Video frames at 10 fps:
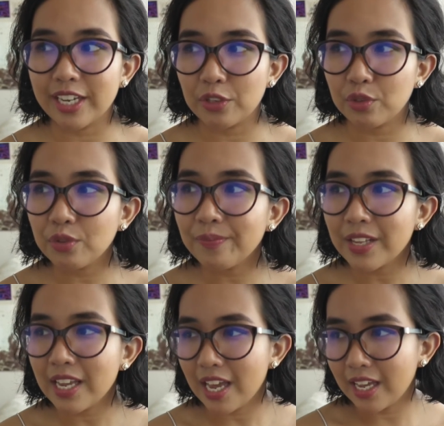tattoo.
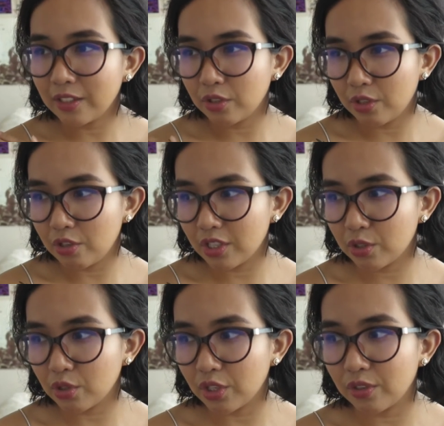And so you
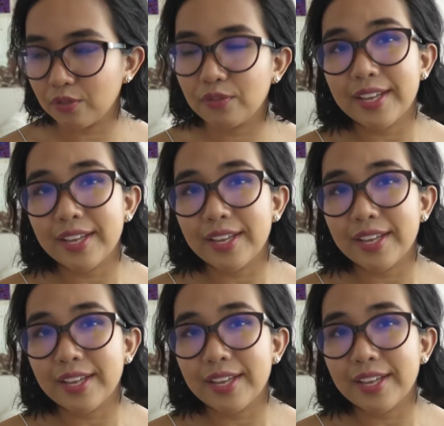just sort of